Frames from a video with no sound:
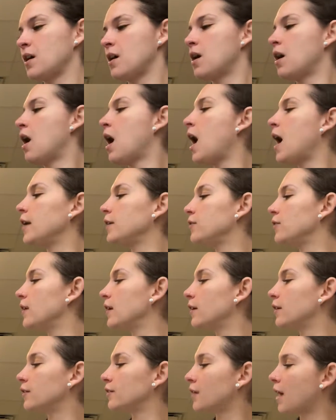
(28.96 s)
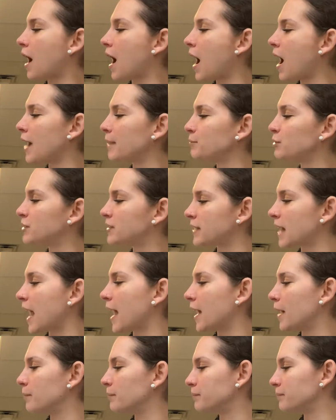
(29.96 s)
Hi there. I'm
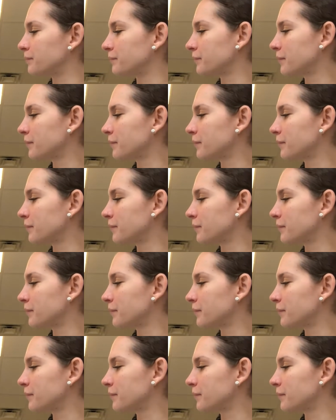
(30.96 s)
Sam.